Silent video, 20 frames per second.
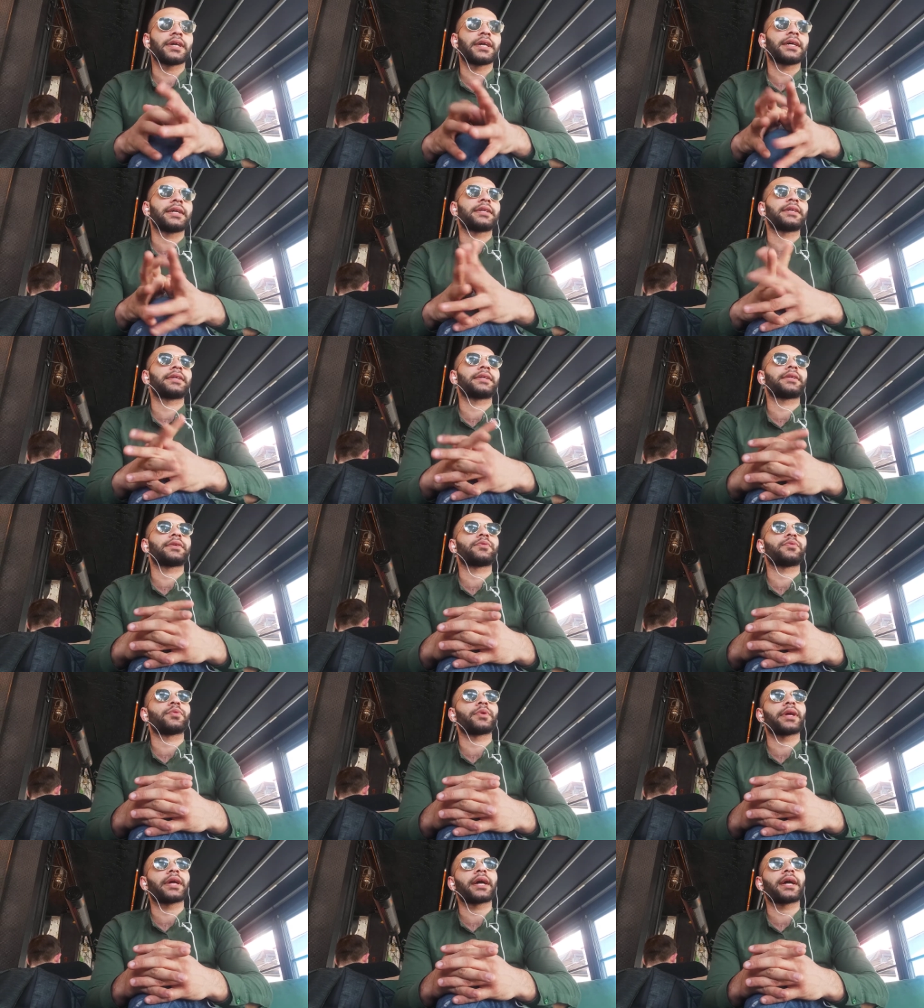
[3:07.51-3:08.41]
and
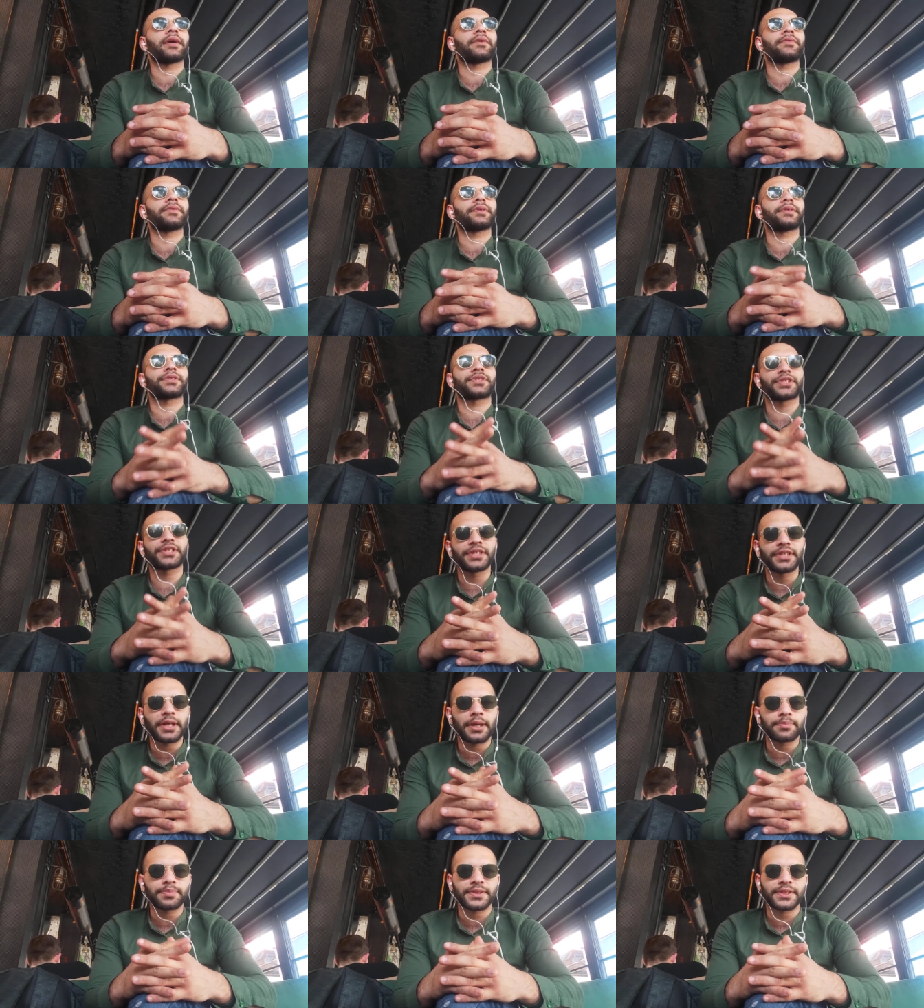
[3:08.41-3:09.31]
we have their
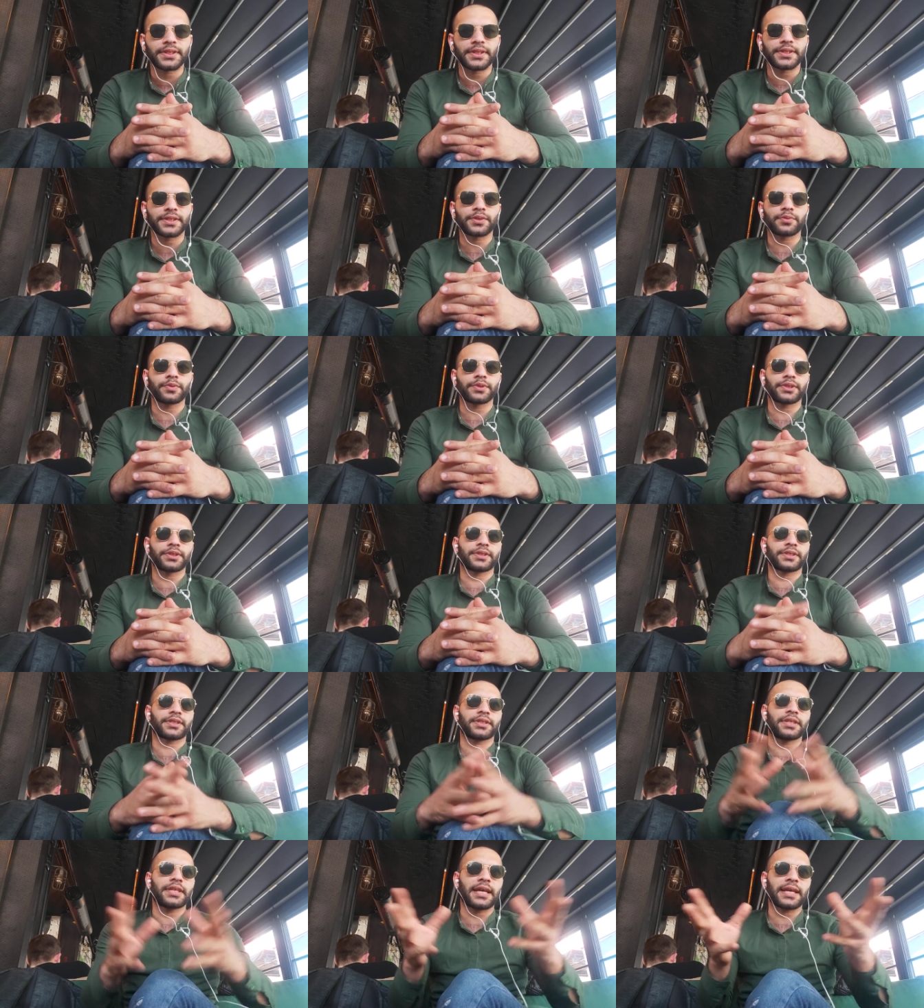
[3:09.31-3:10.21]
synapses, which is
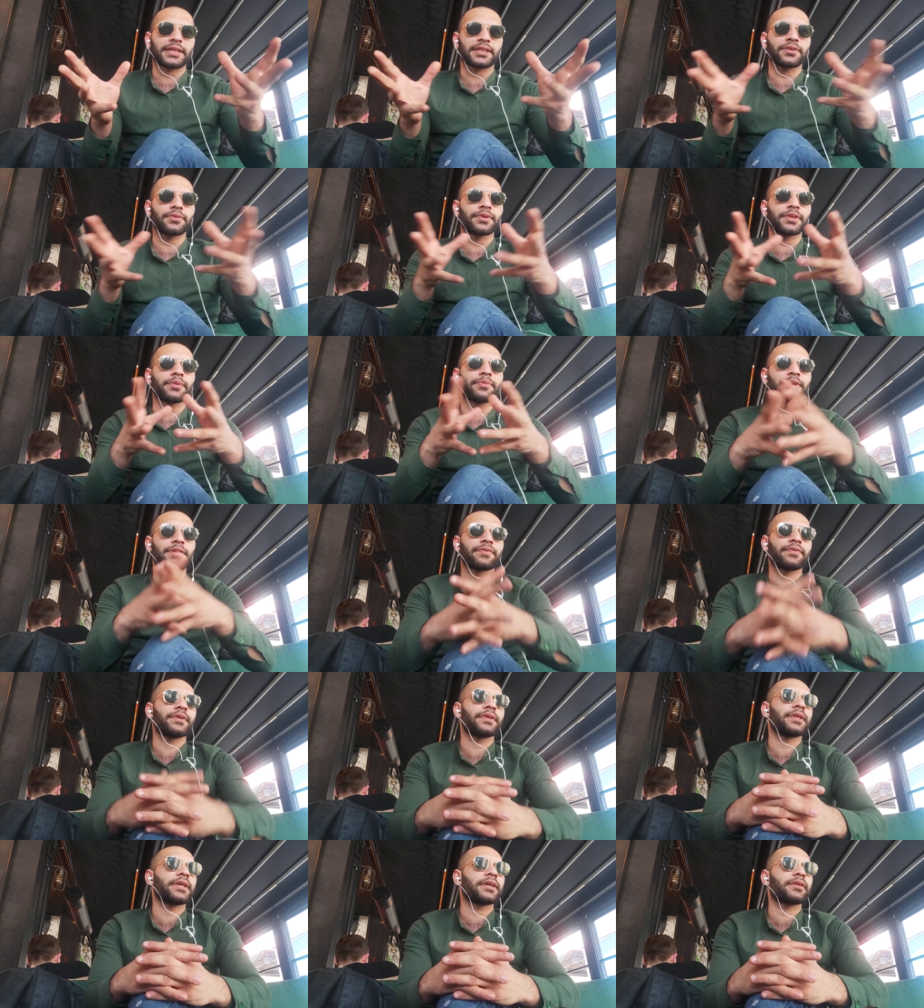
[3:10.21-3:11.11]
connectivity
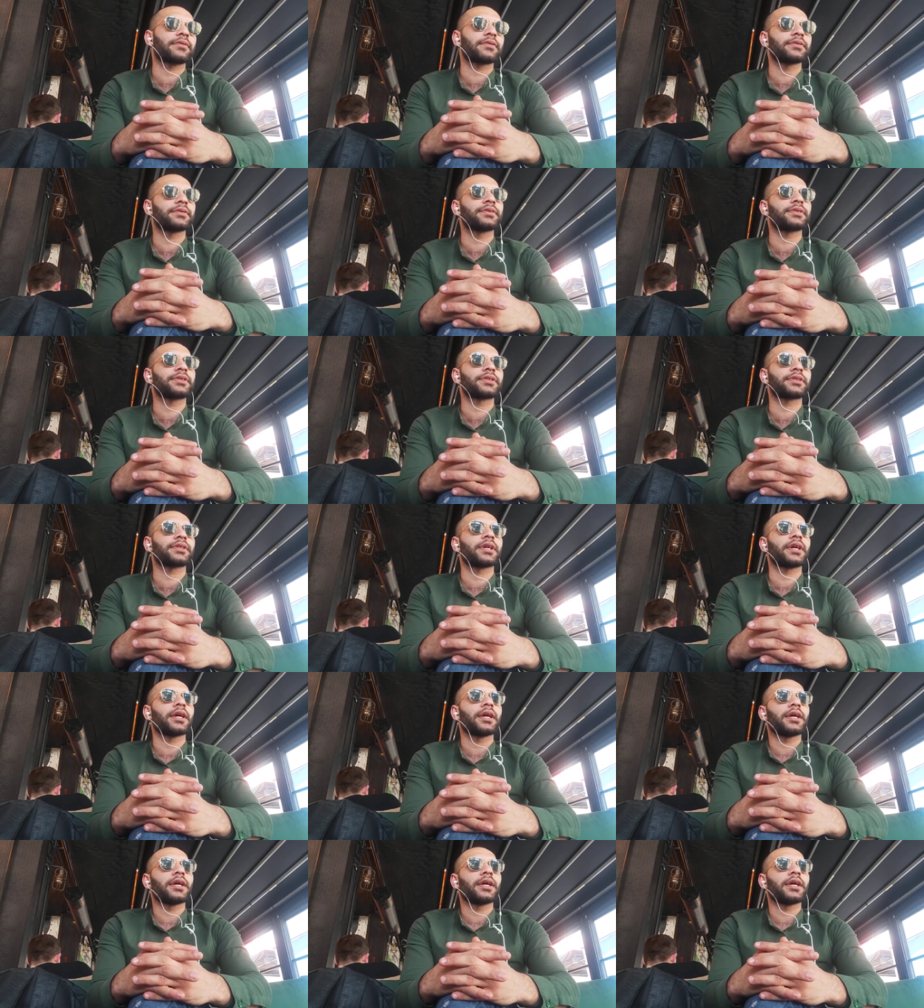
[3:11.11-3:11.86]
between neurons.